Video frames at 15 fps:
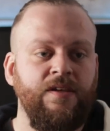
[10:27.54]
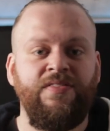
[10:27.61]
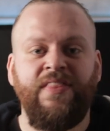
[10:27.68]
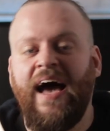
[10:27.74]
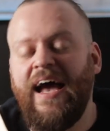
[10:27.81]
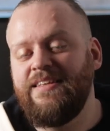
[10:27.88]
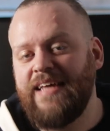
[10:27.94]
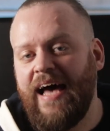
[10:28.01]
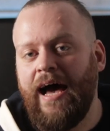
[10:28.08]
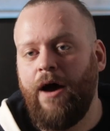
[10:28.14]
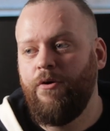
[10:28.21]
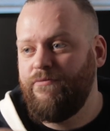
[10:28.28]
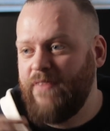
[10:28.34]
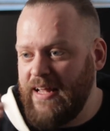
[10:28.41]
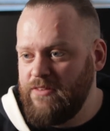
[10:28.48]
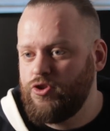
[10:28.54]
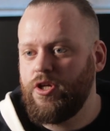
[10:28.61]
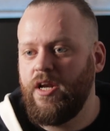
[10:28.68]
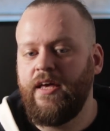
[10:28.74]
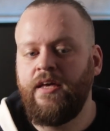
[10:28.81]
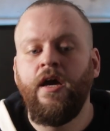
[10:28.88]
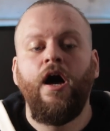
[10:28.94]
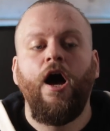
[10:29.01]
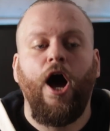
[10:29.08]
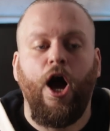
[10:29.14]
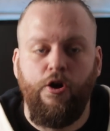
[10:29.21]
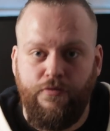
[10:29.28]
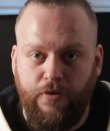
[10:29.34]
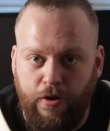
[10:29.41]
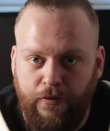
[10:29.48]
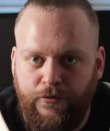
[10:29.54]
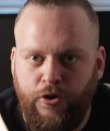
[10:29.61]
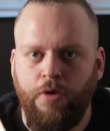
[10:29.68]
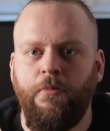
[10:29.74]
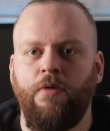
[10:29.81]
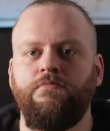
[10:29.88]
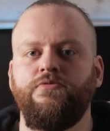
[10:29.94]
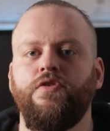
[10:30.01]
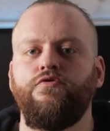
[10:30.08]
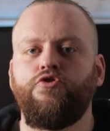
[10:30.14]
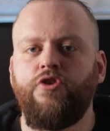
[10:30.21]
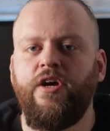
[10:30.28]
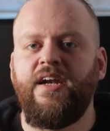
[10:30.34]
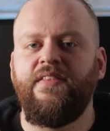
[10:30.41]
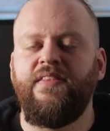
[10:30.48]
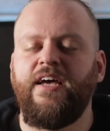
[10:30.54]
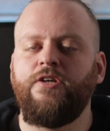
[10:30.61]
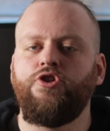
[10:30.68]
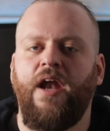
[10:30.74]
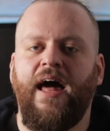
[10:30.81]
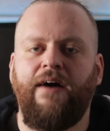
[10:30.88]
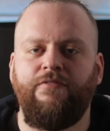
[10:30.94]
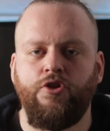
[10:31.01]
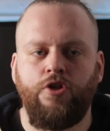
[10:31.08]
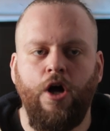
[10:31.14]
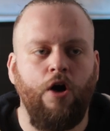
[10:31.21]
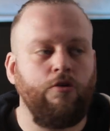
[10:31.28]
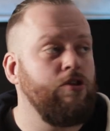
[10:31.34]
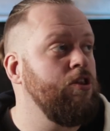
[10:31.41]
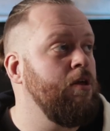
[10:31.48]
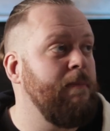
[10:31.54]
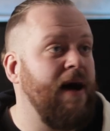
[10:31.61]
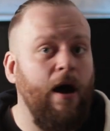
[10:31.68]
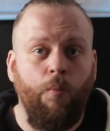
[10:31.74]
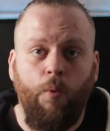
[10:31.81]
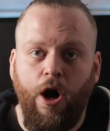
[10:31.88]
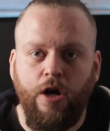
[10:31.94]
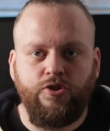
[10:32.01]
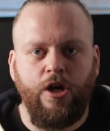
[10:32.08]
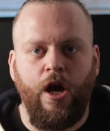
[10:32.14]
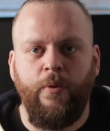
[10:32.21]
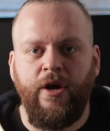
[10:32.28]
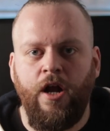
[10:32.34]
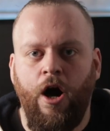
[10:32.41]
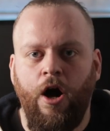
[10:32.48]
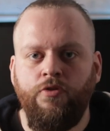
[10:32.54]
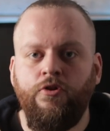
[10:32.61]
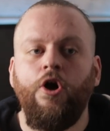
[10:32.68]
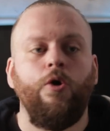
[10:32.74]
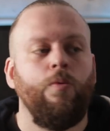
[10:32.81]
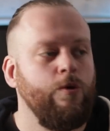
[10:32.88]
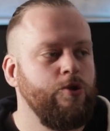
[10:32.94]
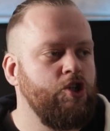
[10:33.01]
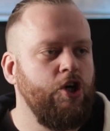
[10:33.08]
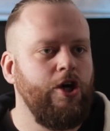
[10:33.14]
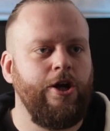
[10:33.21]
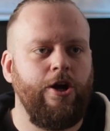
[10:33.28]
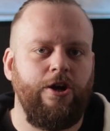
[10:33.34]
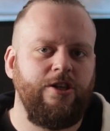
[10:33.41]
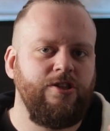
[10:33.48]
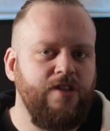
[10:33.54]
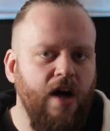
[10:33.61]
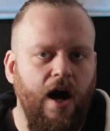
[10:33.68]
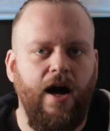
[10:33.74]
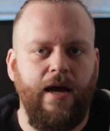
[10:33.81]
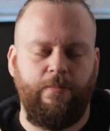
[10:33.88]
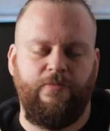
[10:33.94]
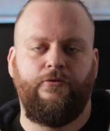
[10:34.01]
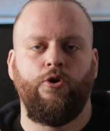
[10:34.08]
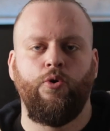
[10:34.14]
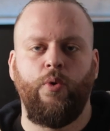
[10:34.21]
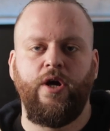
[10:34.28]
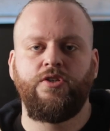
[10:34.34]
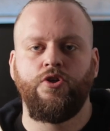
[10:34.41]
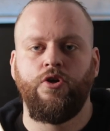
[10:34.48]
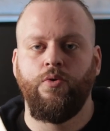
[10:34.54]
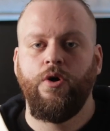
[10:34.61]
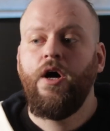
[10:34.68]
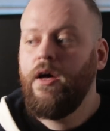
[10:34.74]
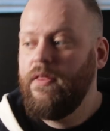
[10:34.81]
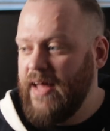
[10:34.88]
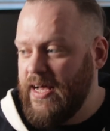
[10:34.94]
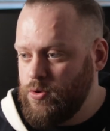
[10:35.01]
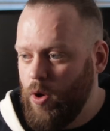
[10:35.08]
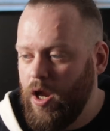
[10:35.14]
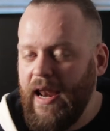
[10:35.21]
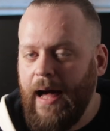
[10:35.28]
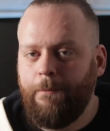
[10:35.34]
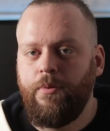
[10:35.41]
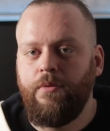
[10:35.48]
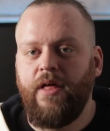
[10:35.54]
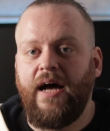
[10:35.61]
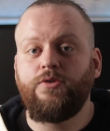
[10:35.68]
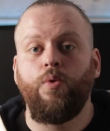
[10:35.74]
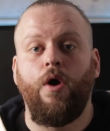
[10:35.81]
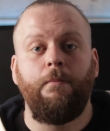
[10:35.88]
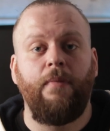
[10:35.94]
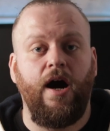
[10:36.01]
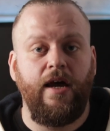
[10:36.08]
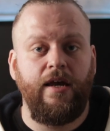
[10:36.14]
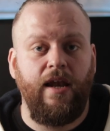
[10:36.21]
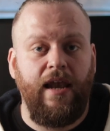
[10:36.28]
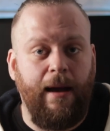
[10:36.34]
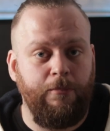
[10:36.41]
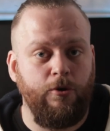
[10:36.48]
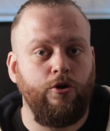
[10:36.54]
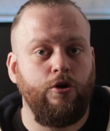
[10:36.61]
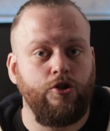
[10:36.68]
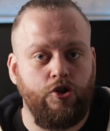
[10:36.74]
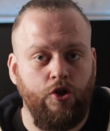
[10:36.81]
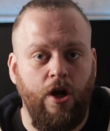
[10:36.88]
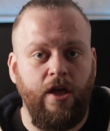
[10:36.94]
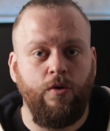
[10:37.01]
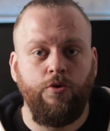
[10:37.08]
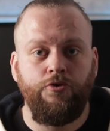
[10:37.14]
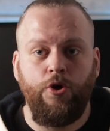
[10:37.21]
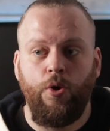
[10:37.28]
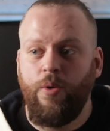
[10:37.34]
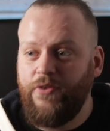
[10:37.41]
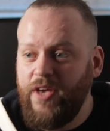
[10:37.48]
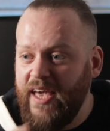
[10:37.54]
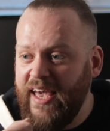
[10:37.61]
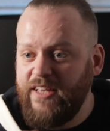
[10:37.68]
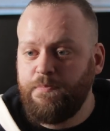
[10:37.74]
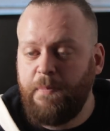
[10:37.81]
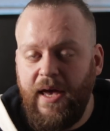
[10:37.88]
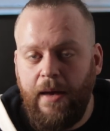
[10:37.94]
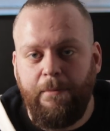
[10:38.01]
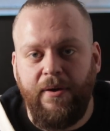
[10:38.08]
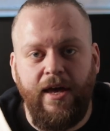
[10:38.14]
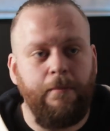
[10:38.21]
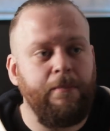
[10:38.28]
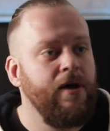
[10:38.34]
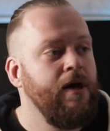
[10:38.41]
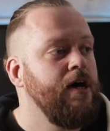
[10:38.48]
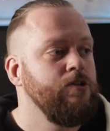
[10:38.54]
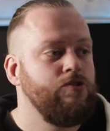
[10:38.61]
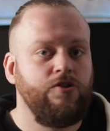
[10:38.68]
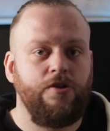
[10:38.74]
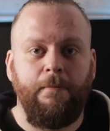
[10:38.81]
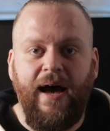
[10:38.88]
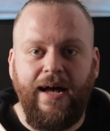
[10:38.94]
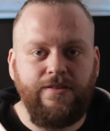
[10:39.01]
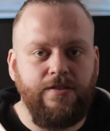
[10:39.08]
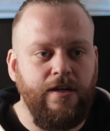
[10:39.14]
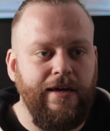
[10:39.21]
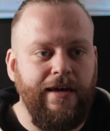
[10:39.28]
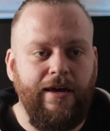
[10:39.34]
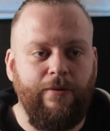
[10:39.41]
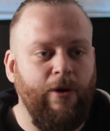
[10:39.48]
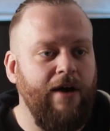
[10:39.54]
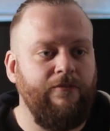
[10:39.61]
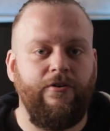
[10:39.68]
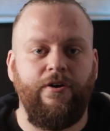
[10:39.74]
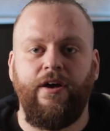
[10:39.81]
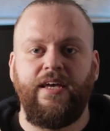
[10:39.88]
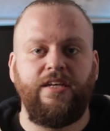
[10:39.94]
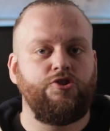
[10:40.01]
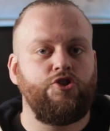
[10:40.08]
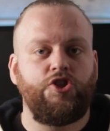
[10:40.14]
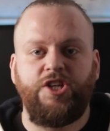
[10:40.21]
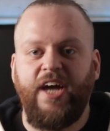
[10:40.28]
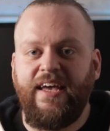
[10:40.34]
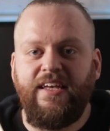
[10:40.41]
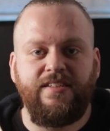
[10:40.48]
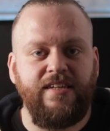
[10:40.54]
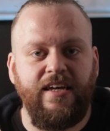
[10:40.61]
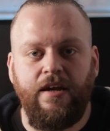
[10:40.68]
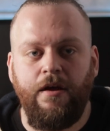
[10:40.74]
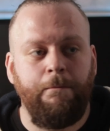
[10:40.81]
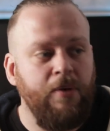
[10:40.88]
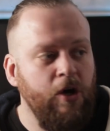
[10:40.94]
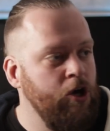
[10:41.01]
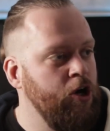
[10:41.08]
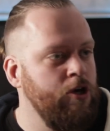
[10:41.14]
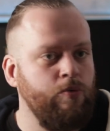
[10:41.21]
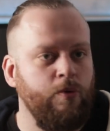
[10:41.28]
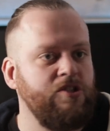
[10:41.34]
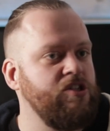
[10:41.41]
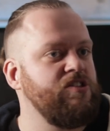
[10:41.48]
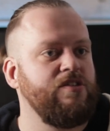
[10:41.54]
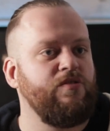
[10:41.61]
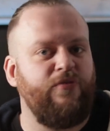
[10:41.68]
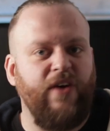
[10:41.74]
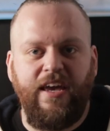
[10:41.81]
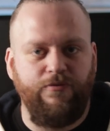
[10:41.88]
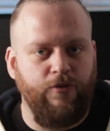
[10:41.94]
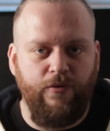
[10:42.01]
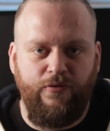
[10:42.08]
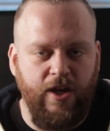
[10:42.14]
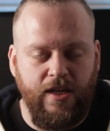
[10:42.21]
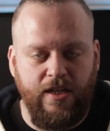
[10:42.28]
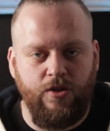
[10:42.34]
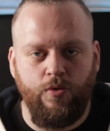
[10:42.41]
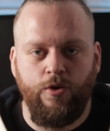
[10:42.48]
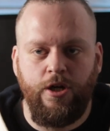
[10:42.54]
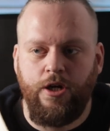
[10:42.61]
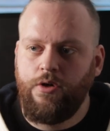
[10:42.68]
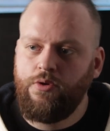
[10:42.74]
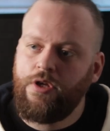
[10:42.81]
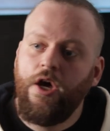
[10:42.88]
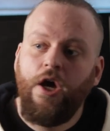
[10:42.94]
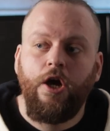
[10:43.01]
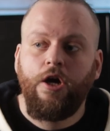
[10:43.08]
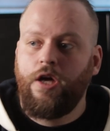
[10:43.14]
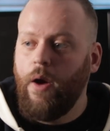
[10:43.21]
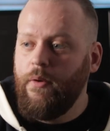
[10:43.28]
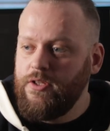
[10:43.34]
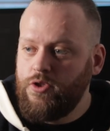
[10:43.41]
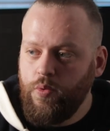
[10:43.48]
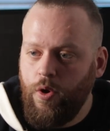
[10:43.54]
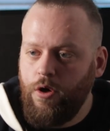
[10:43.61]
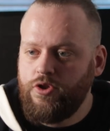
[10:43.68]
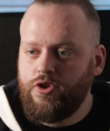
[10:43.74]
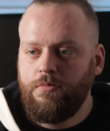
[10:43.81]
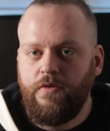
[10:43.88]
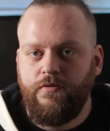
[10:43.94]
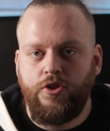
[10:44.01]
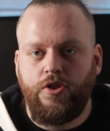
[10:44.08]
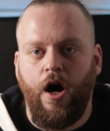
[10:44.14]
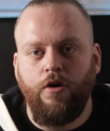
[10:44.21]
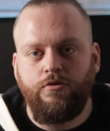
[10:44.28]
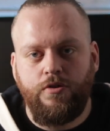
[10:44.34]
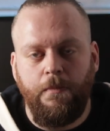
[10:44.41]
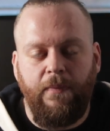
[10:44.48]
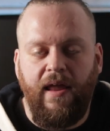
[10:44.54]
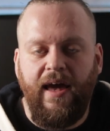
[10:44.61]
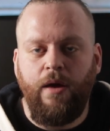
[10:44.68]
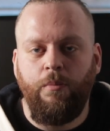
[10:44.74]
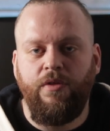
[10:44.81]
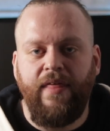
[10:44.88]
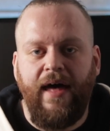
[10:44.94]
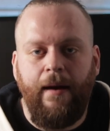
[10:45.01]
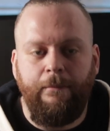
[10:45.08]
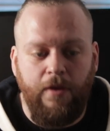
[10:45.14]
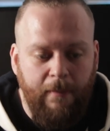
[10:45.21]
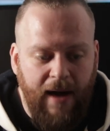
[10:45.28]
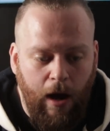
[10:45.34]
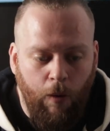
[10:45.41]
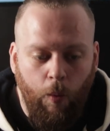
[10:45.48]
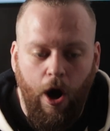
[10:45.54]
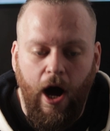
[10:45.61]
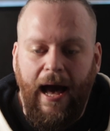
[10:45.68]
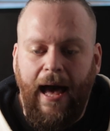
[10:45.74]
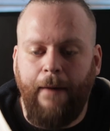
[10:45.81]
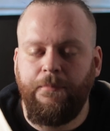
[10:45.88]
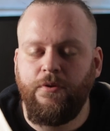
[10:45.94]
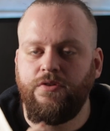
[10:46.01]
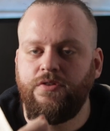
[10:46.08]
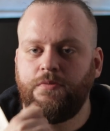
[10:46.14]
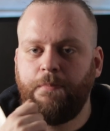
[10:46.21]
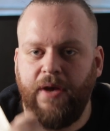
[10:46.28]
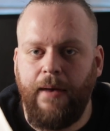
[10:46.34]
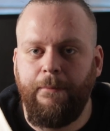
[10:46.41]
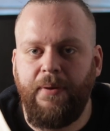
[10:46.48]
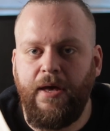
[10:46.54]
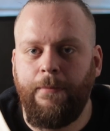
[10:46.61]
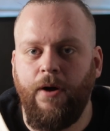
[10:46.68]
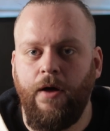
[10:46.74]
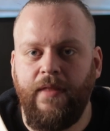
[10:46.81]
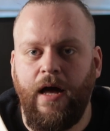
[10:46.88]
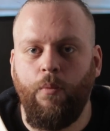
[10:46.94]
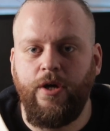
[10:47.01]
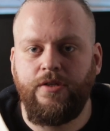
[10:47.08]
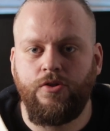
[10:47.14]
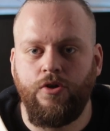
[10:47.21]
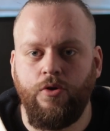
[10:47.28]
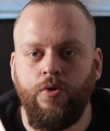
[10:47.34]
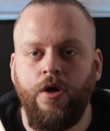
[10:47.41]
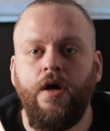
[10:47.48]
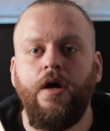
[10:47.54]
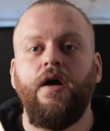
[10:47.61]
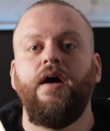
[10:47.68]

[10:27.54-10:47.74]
And that is how eventually, over a few months of drilling this, you'll have a dog that no matter what's going on, will turn on a dime for a whistle. That's what my Labrador Sully will do if he hears pip pip. Doesn't matter whether he's chasing a bird, which is his favorite thing in the world, going towards some other dogs and playing with them. No matter what happens, pip pip on that whistle.